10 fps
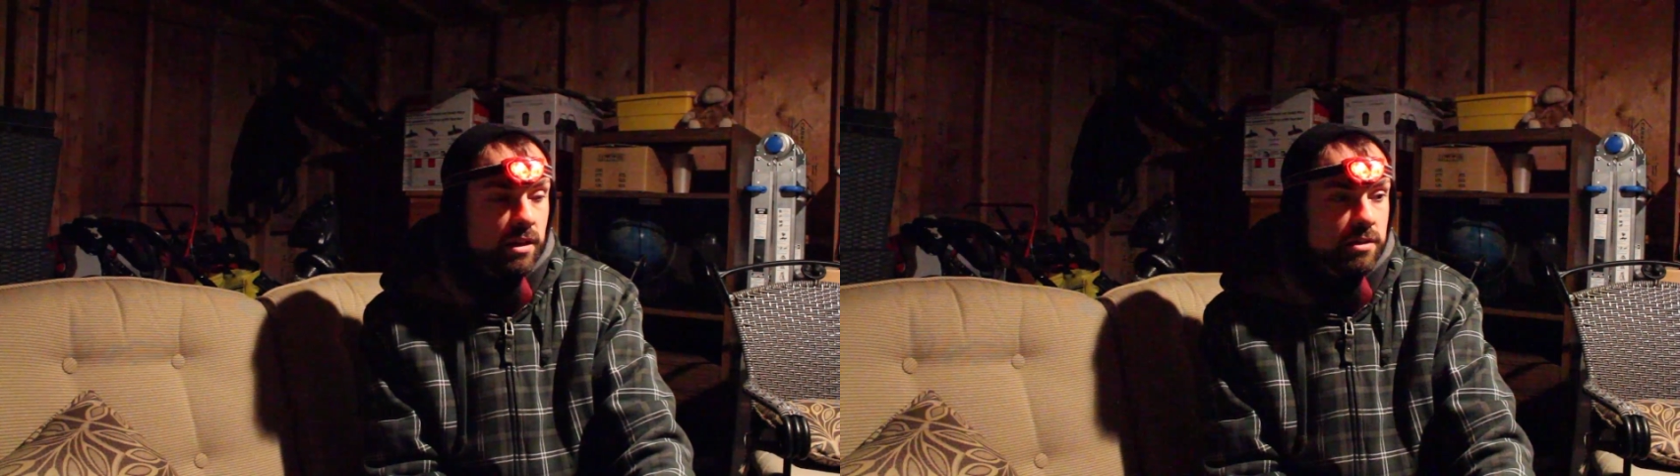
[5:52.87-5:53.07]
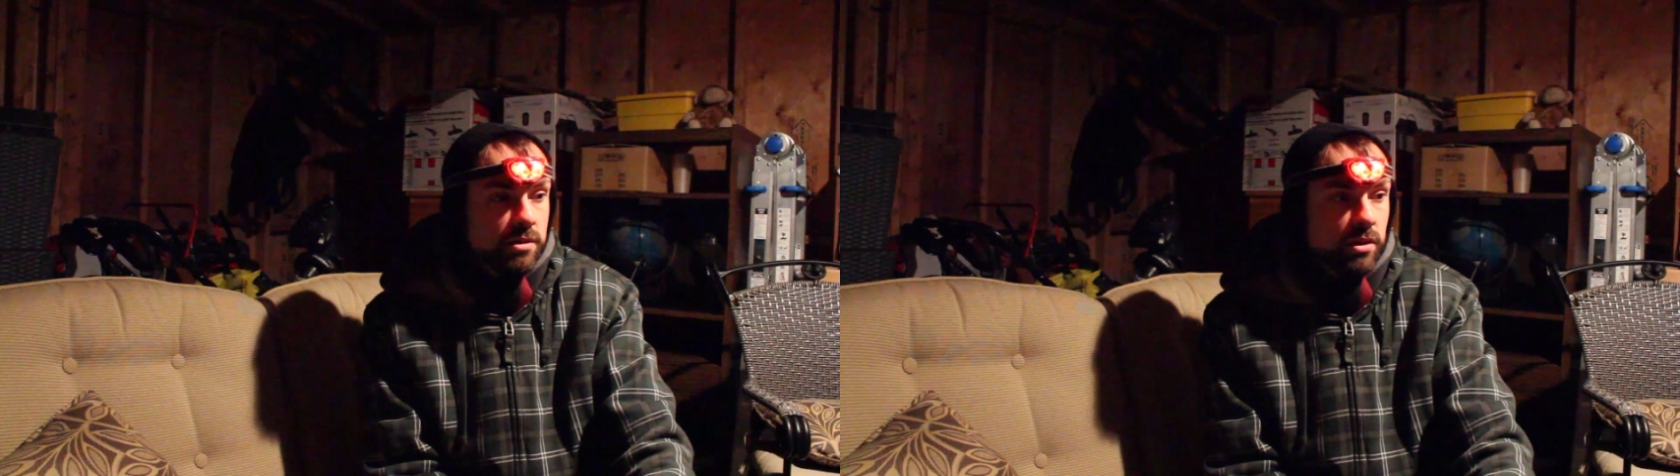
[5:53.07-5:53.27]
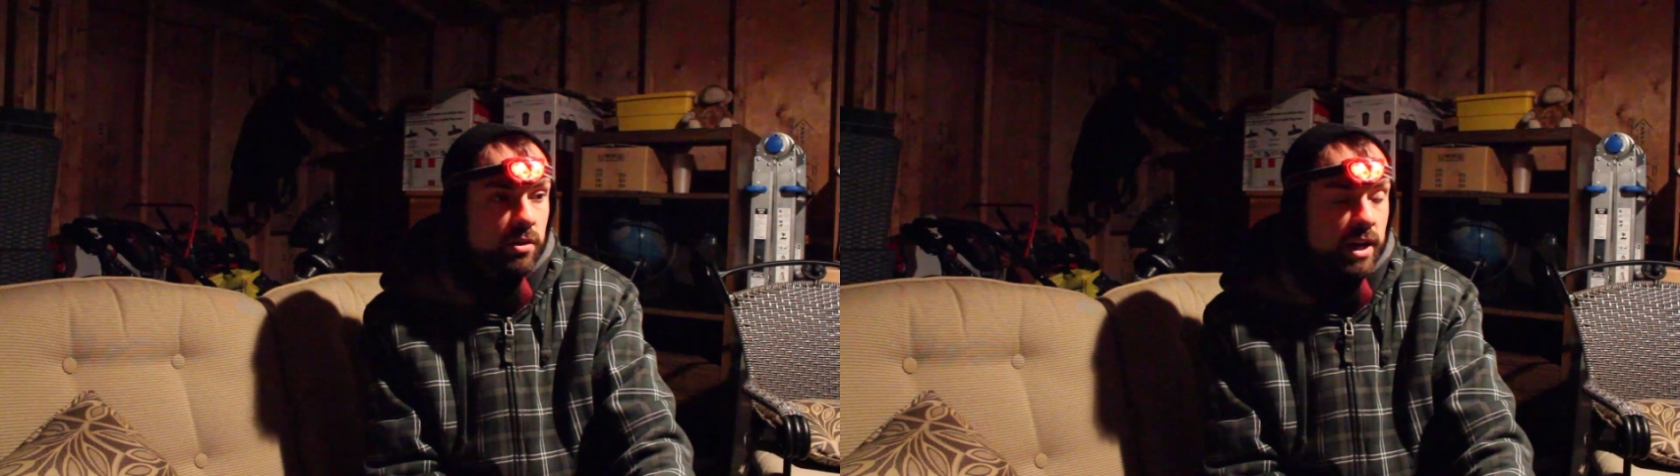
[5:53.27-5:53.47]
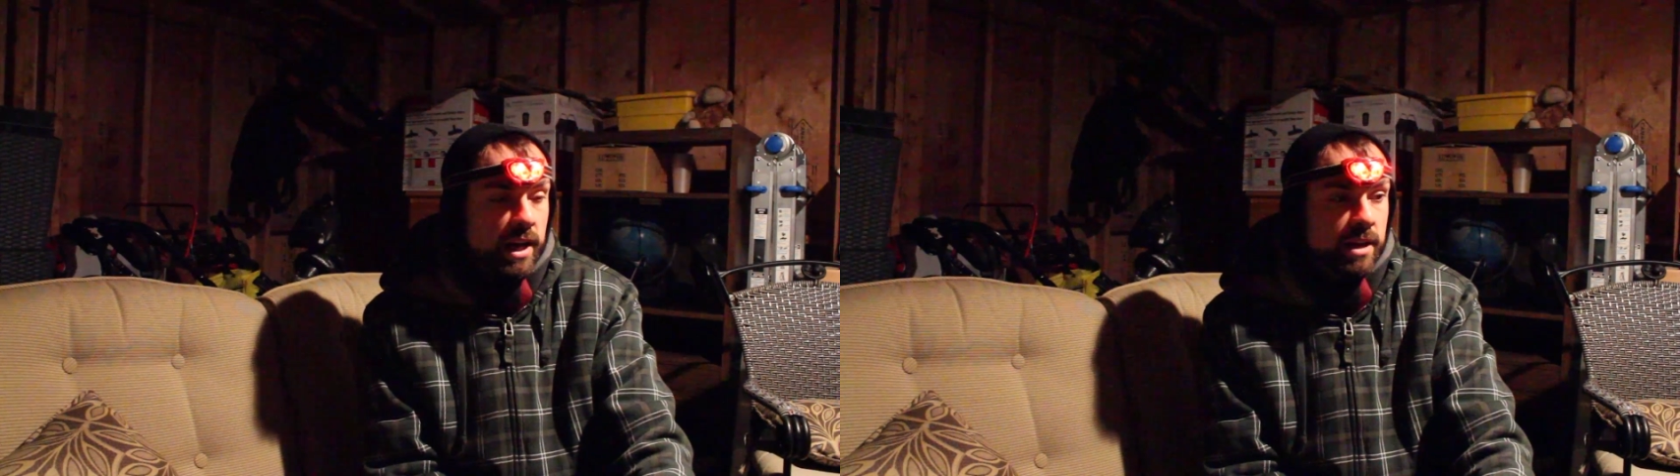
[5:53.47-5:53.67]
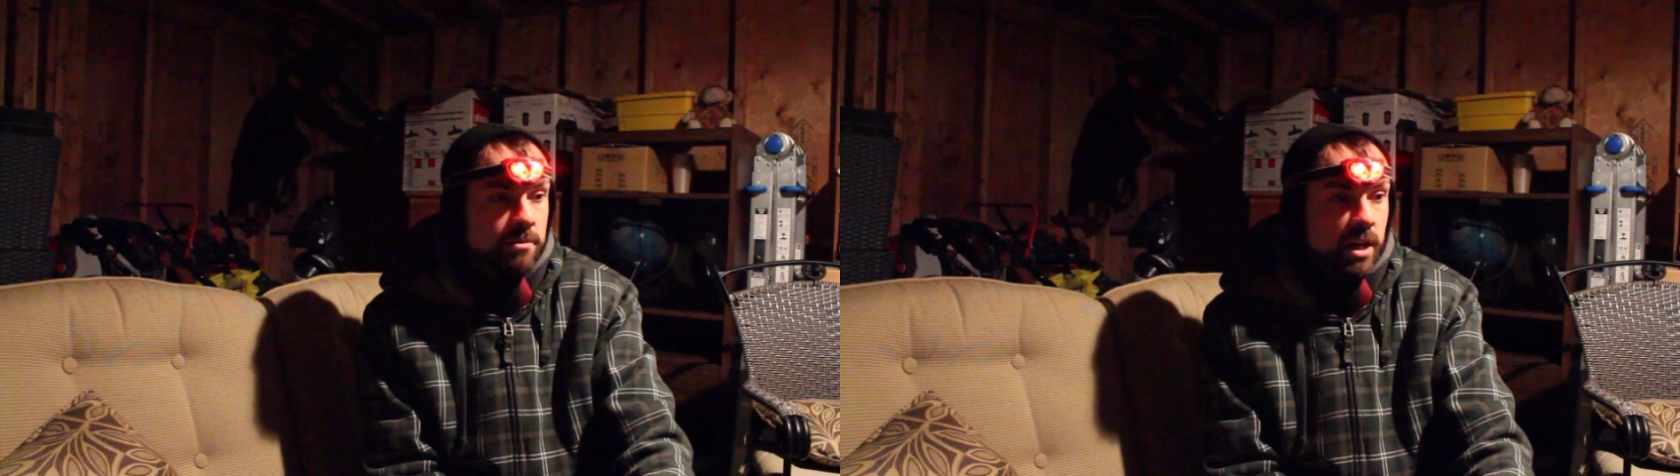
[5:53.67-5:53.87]
So
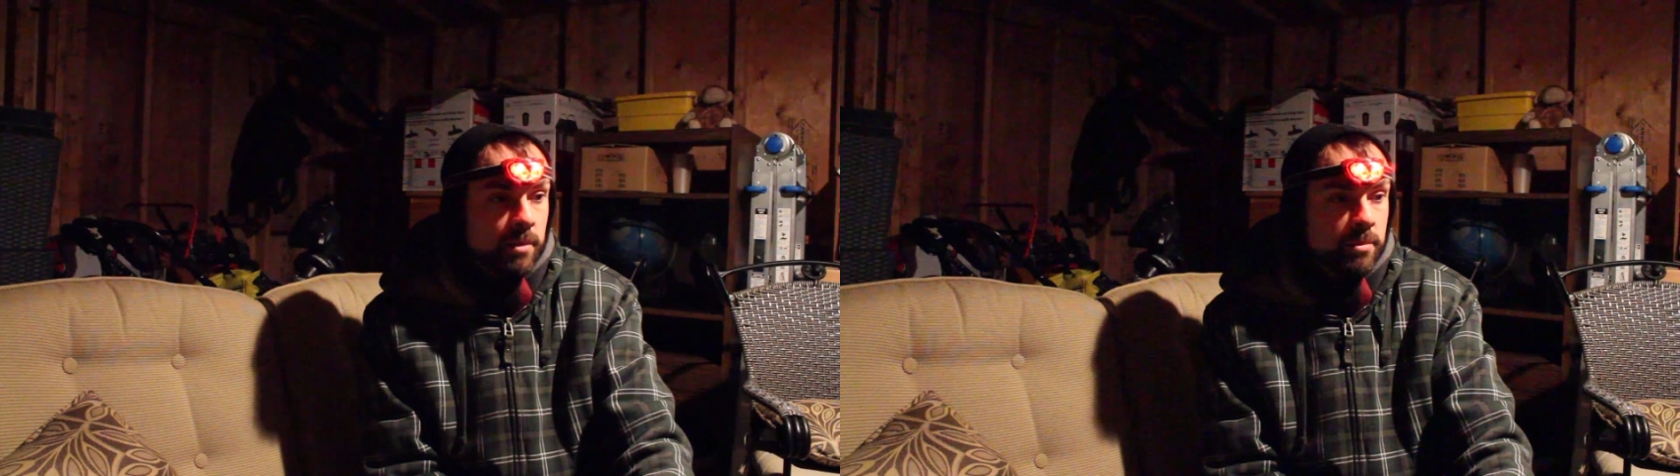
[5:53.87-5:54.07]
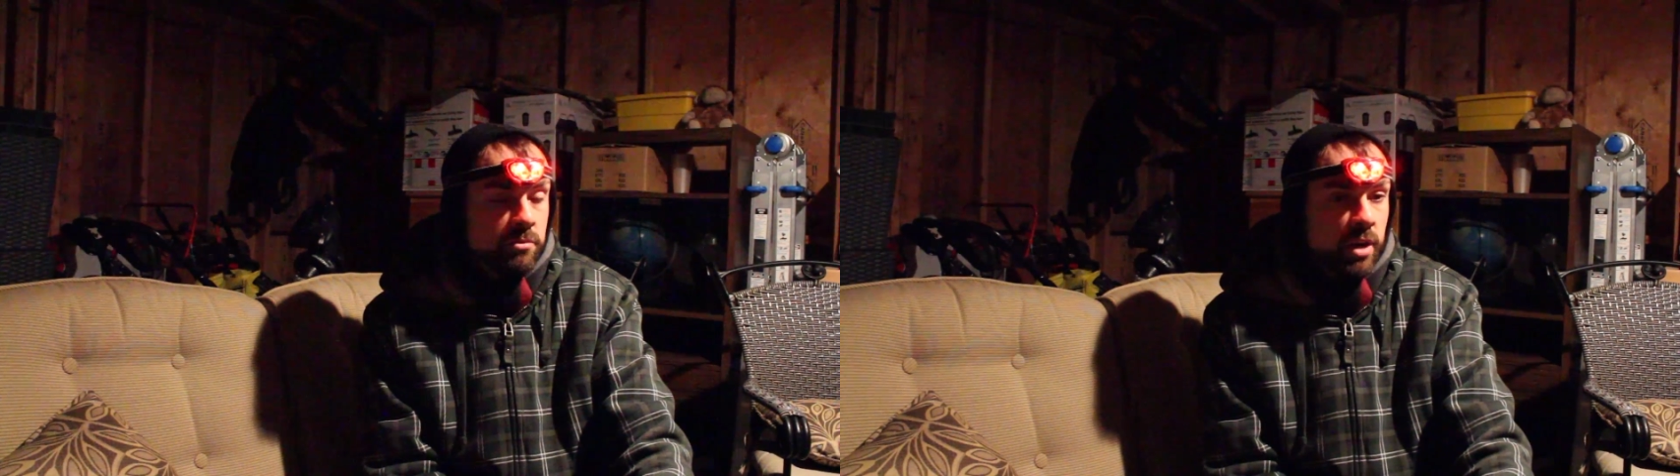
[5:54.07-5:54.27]
I am up and